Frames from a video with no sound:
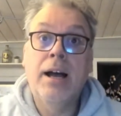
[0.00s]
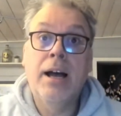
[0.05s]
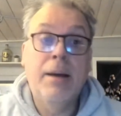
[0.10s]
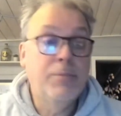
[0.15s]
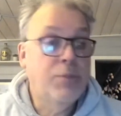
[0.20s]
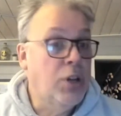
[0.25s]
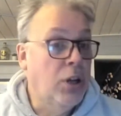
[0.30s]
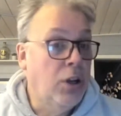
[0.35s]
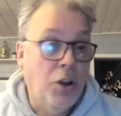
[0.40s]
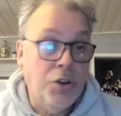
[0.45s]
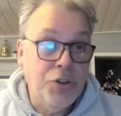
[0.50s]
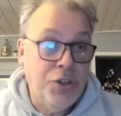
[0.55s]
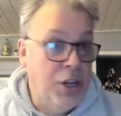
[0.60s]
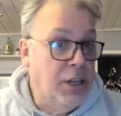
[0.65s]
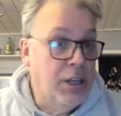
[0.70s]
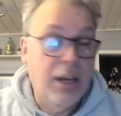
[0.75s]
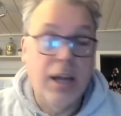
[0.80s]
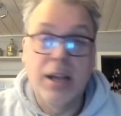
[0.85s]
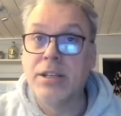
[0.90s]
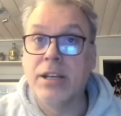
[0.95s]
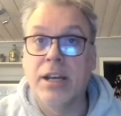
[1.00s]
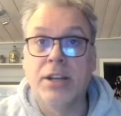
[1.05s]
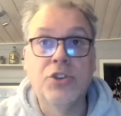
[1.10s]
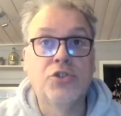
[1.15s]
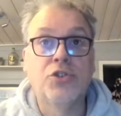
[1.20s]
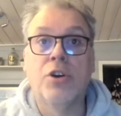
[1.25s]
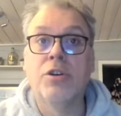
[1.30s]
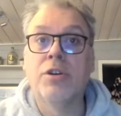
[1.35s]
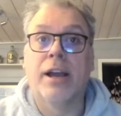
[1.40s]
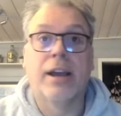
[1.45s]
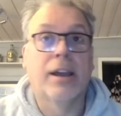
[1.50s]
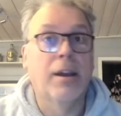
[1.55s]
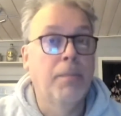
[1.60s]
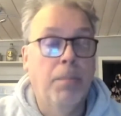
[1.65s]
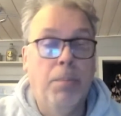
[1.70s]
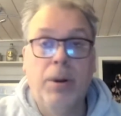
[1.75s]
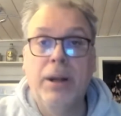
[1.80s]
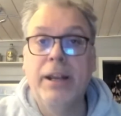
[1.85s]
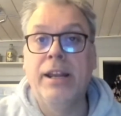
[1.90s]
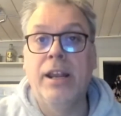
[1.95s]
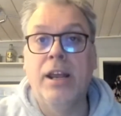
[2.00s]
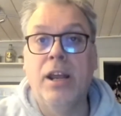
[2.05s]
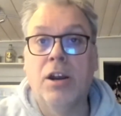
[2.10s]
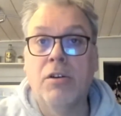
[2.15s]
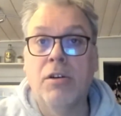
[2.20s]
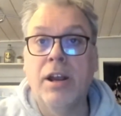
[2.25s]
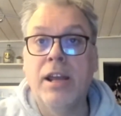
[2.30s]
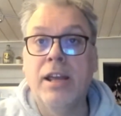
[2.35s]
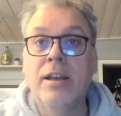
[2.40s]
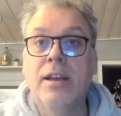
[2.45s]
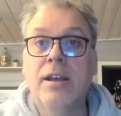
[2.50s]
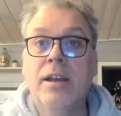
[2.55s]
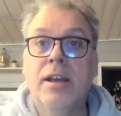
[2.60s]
So lots you can say in stroke, I completely agree.